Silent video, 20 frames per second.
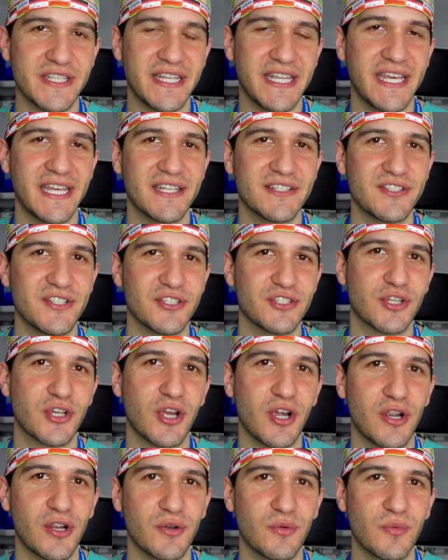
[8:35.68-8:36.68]
in the anesthesia
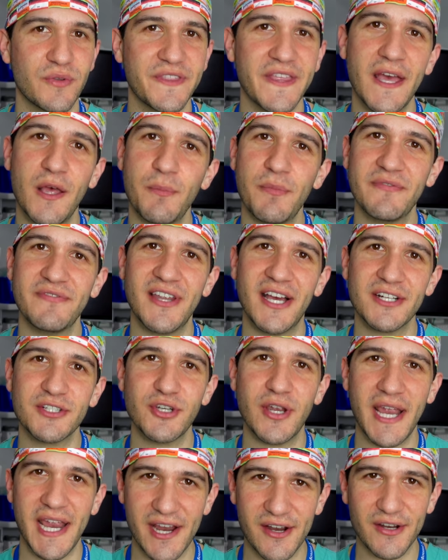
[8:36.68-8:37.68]
cart with the help of
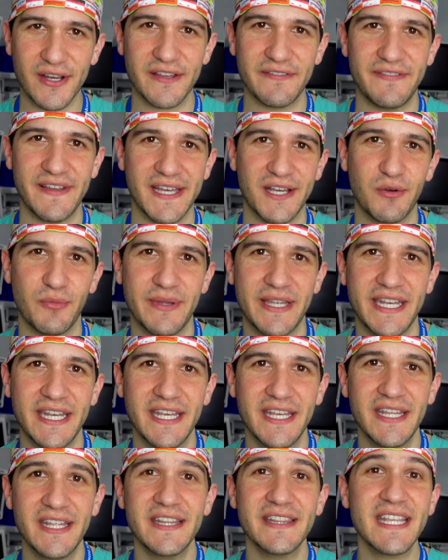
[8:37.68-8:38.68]
Dr. Erica Fagelman.
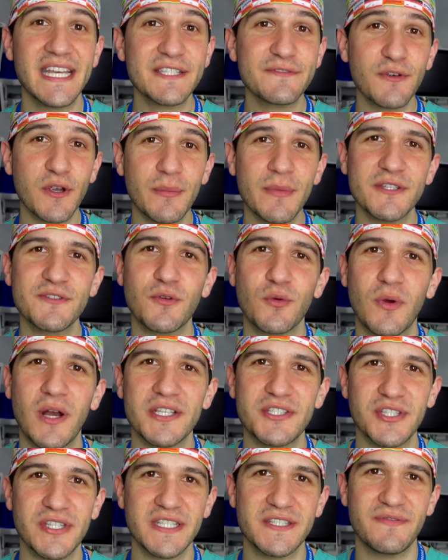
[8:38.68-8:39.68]
Thanks very much for
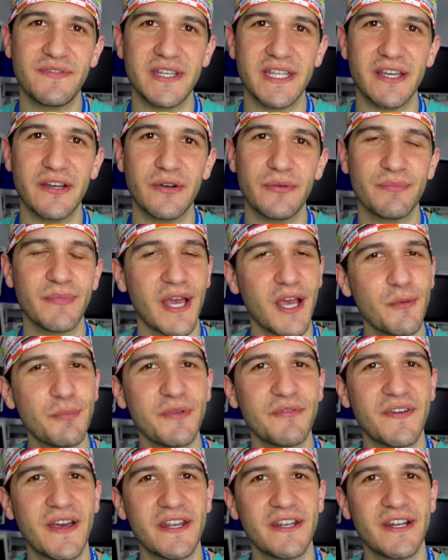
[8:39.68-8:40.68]
watching this video. I hope
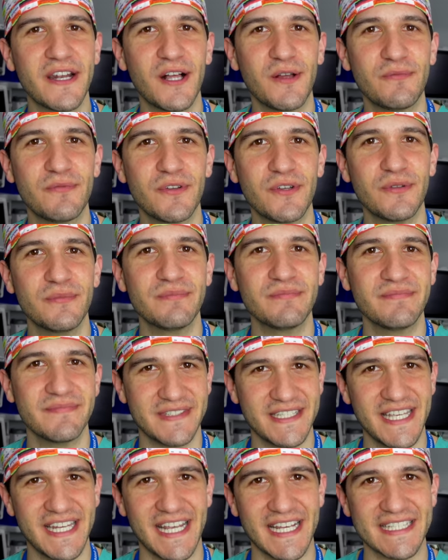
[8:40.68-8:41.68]
you found it helpful.
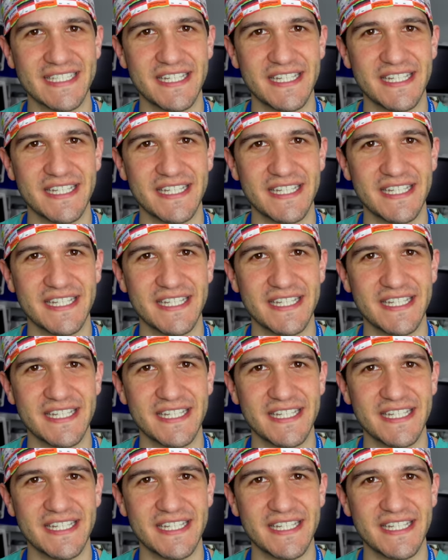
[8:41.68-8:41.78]
See you next